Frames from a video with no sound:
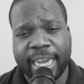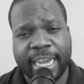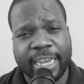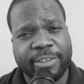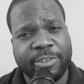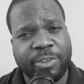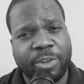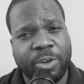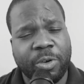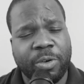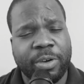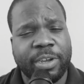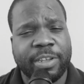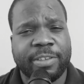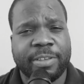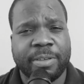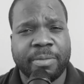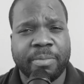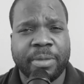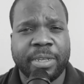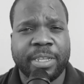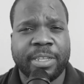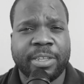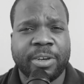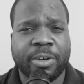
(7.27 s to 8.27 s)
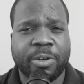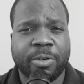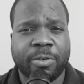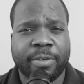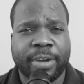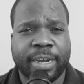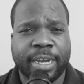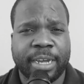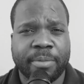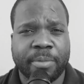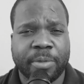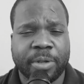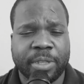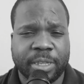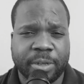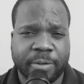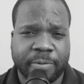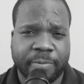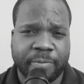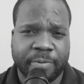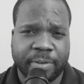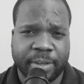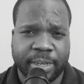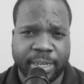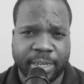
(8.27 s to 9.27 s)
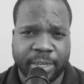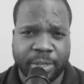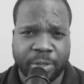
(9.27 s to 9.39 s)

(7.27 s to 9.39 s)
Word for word: as long as you meet the requirement of fair